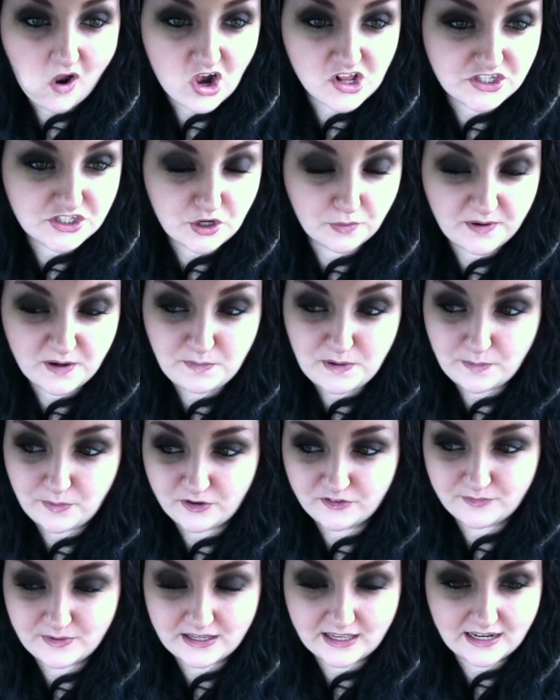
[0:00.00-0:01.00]
So many people
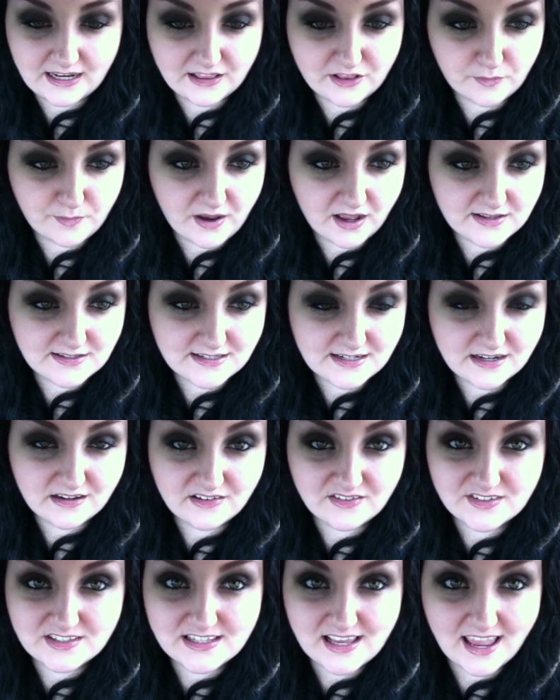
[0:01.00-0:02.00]
have been getting their
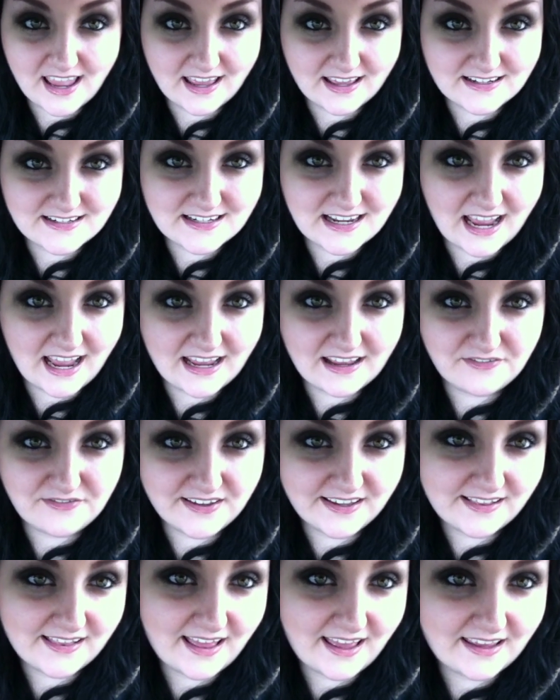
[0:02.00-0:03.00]
positives, and I
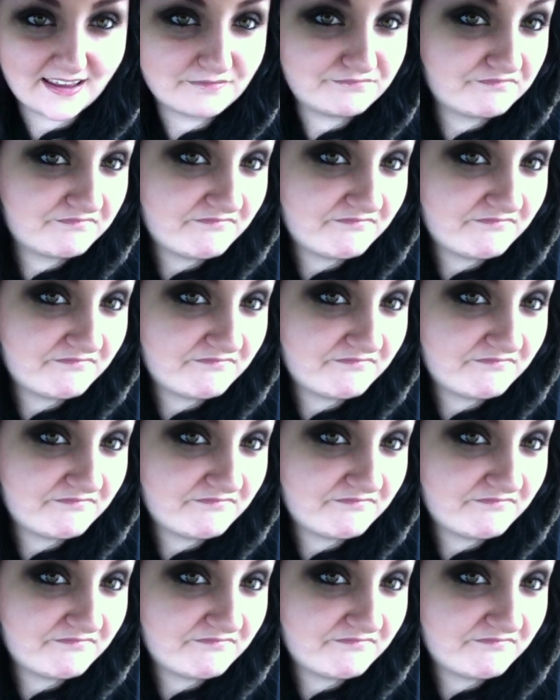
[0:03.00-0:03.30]
feel like,